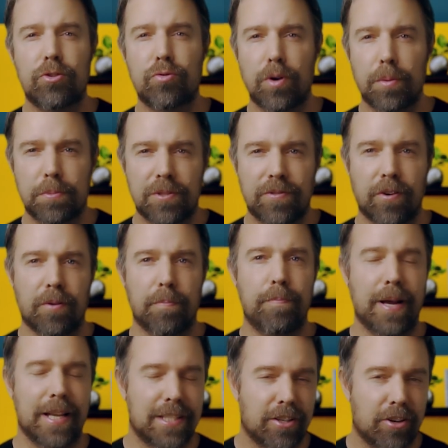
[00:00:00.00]
groups for
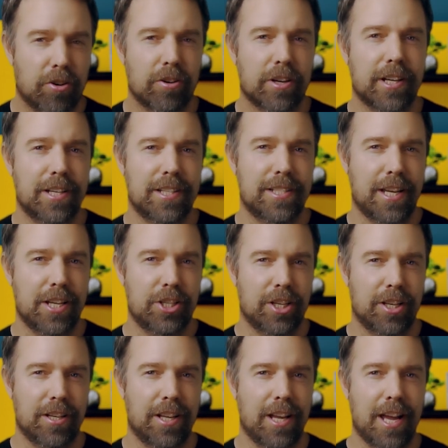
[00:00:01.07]
better
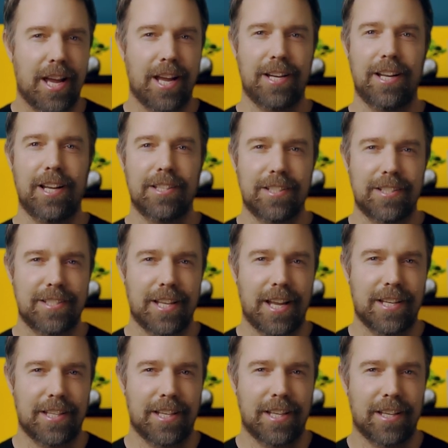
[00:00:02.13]
organization and
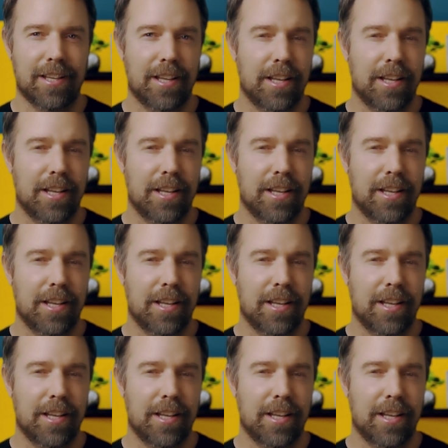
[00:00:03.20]
understanding.